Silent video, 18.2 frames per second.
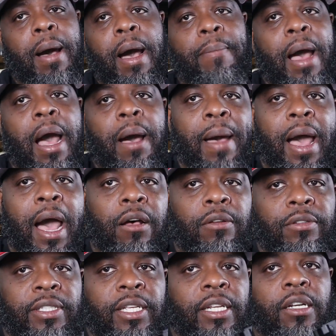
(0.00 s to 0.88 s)
bow, bow,
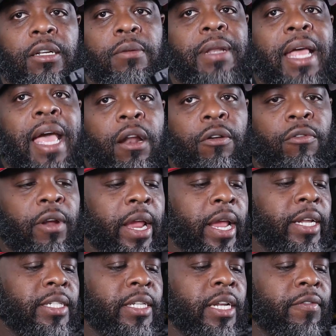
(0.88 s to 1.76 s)
bow, sending them
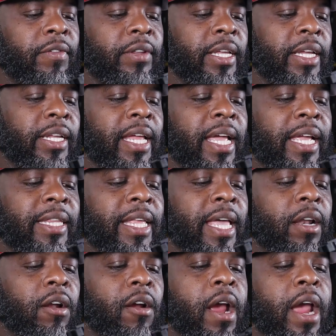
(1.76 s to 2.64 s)
downrange and everything like
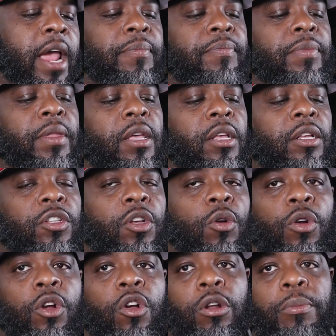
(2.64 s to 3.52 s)
that, all right? So
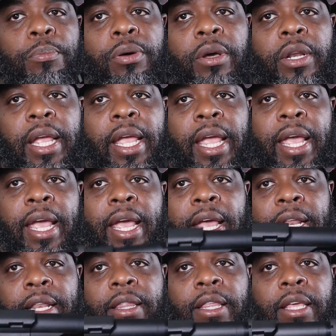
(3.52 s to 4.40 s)
we're gonna put it
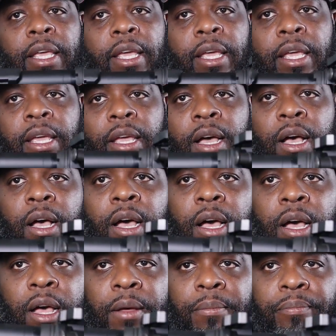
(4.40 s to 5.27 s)
in
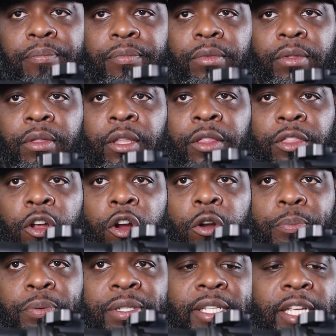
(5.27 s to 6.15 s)
the
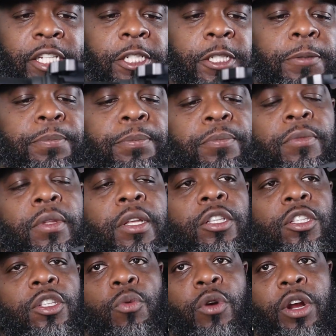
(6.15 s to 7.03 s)
third position
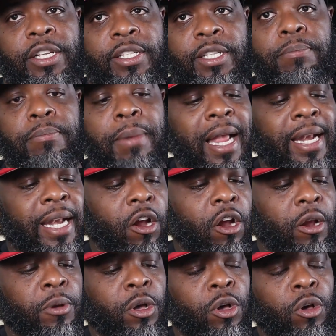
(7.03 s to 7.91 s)
to where it's in
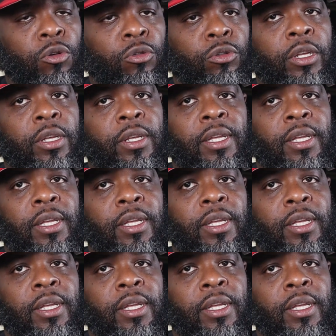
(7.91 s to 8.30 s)
binary mode,